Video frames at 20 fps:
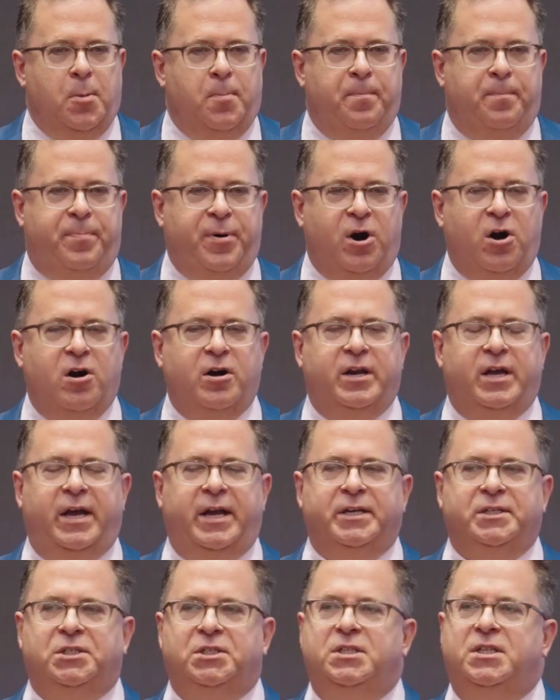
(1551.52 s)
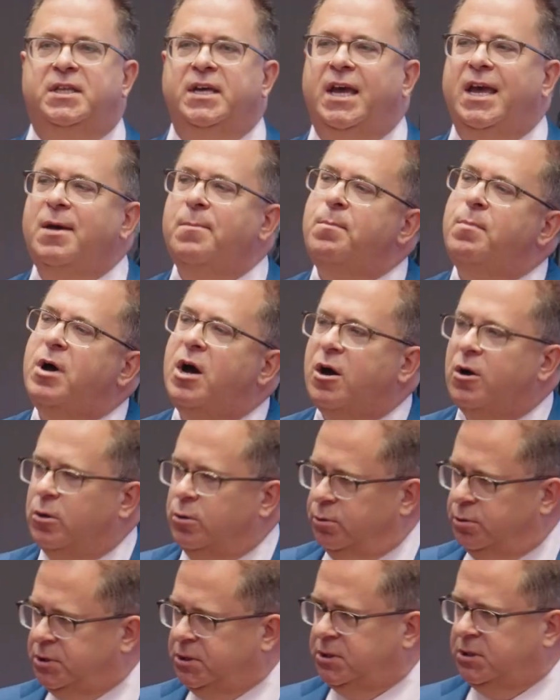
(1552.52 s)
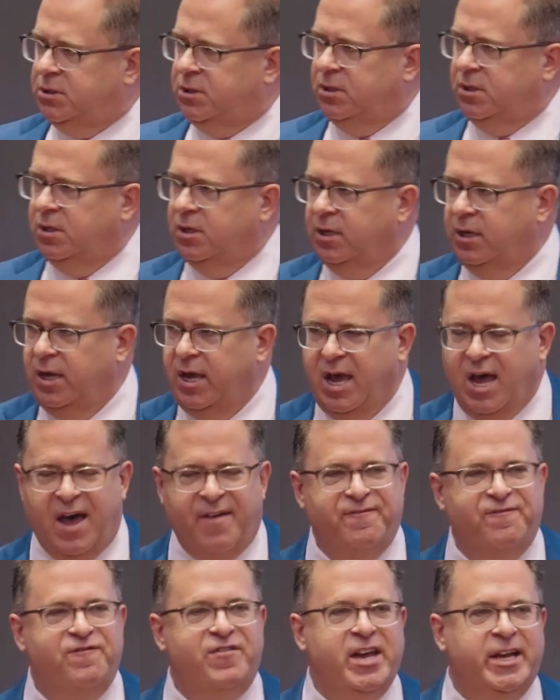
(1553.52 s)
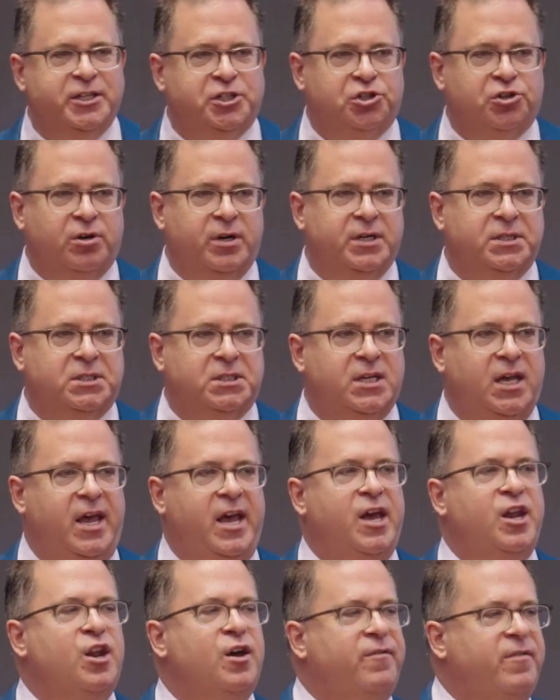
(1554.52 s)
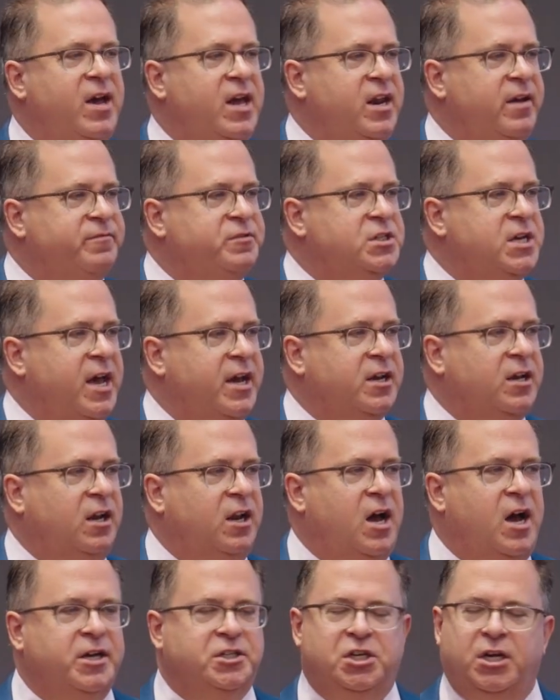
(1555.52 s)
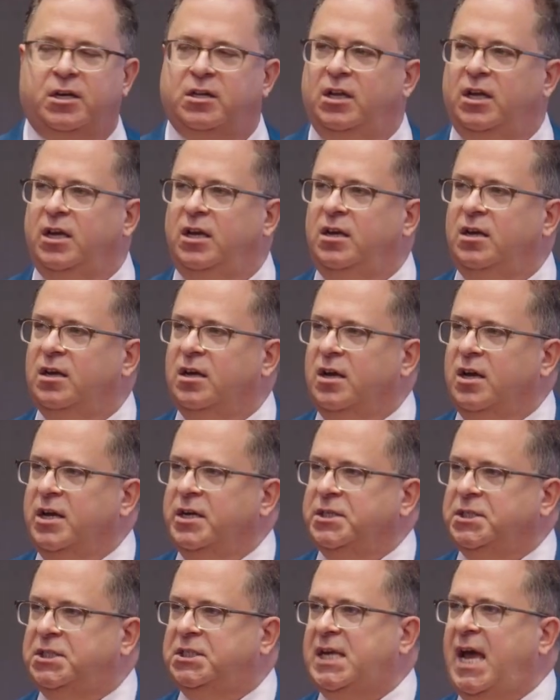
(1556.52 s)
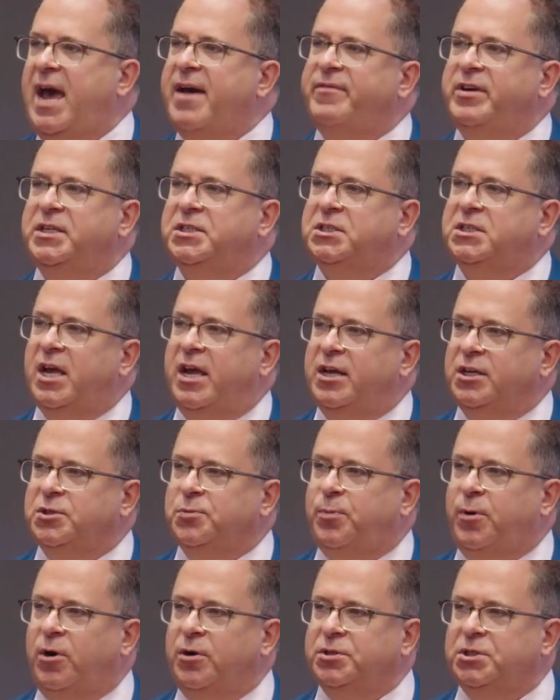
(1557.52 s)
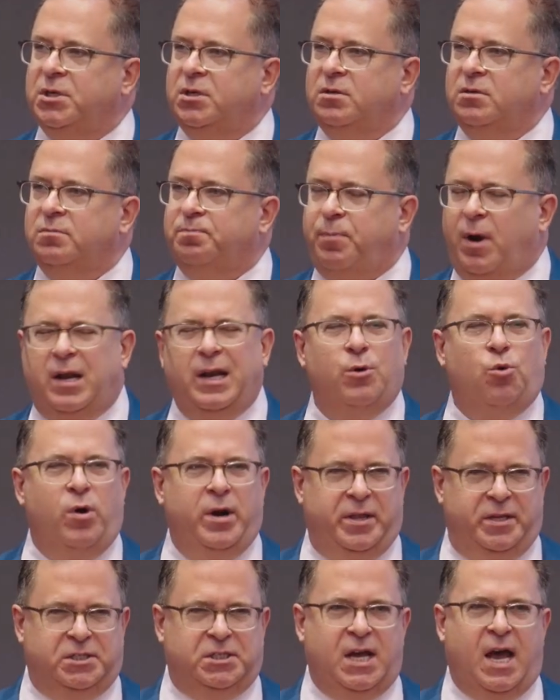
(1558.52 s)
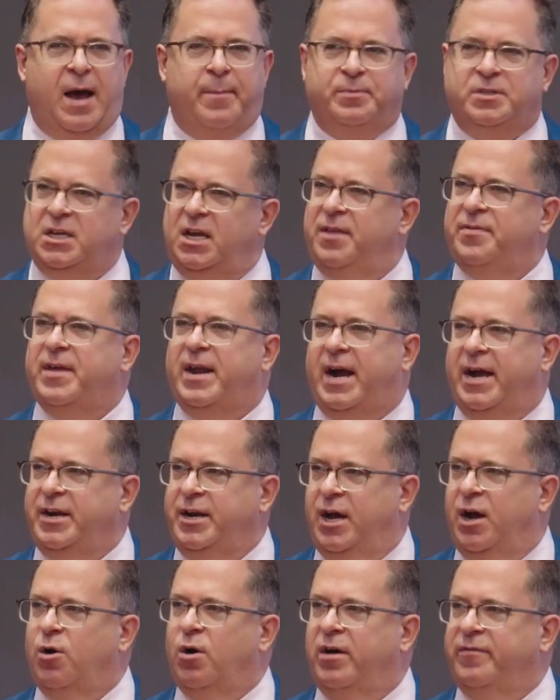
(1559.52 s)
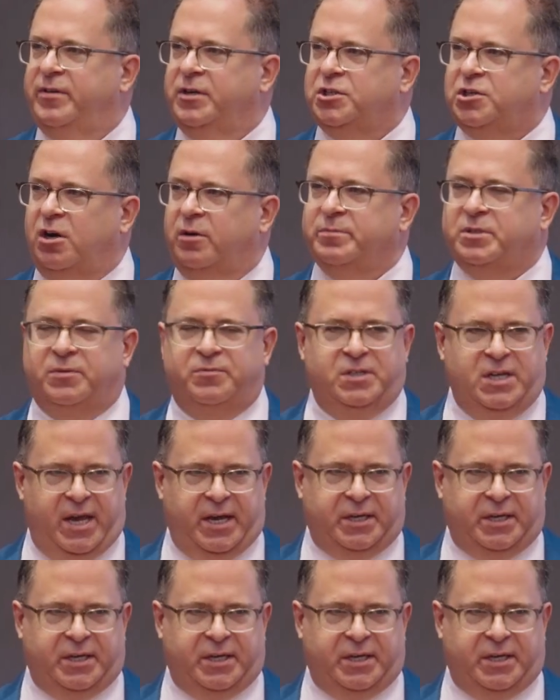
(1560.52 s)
Bert is the most adventurous, innovative, technologically savvy salesperson, probably one of the top 10 that I know of in terms of tech